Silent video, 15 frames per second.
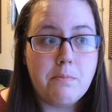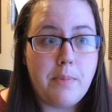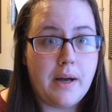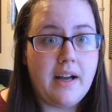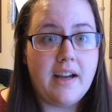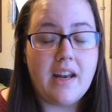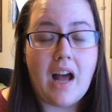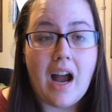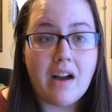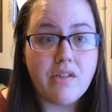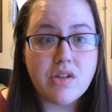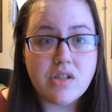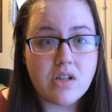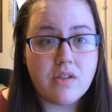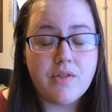but I
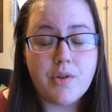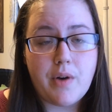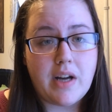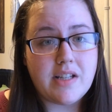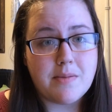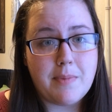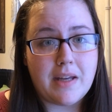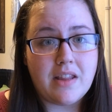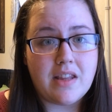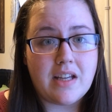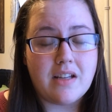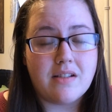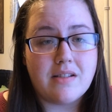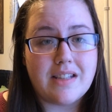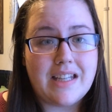reserve the right to
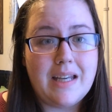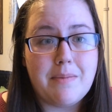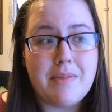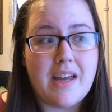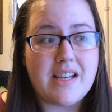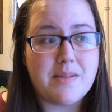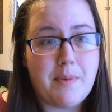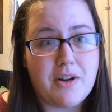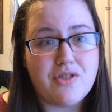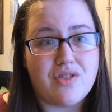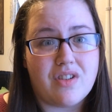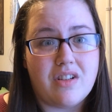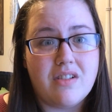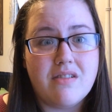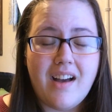maintain, keep things
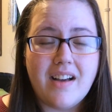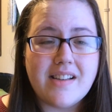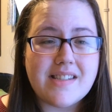personal.